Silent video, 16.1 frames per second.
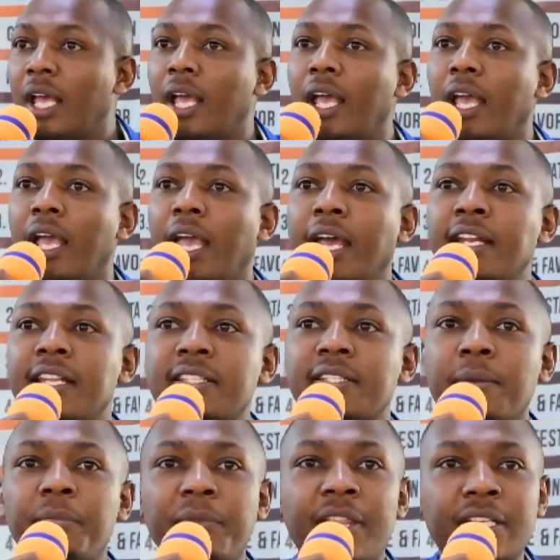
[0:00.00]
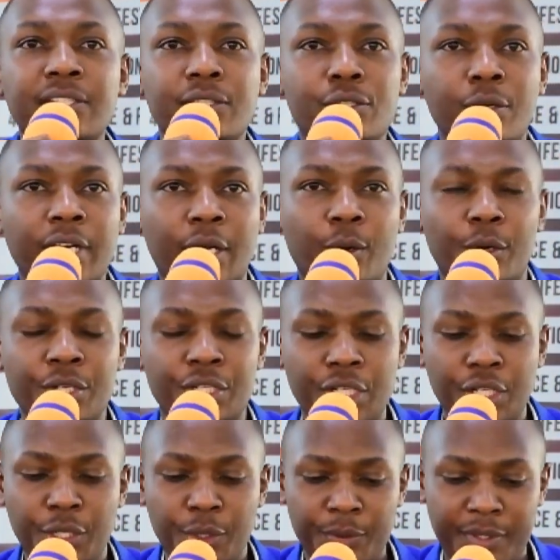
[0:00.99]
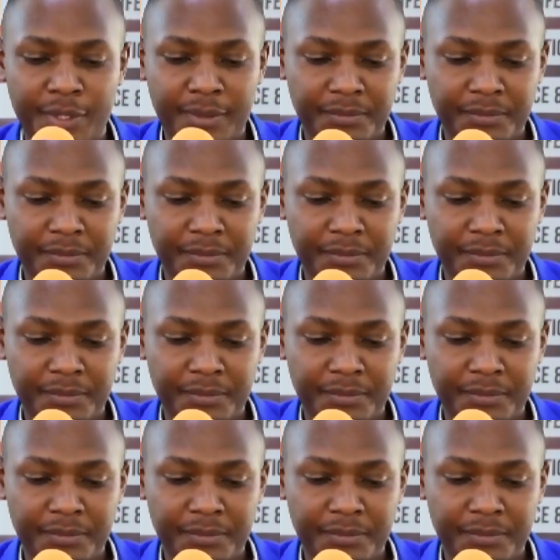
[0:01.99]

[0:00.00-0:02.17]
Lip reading: And as the story continues,